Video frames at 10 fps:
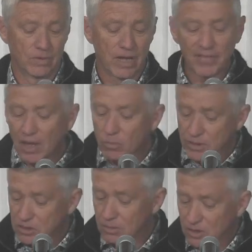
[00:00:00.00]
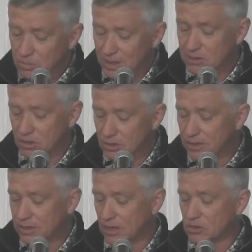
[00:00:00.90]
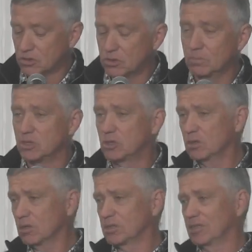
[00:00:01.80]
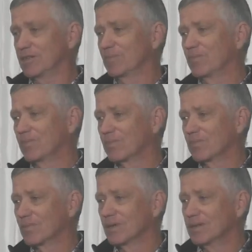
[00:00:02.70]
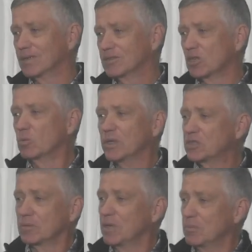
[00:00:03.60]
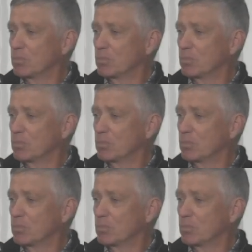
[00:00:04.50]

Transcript: And that wisdom is meant to lead us to maturity. So, wisdom in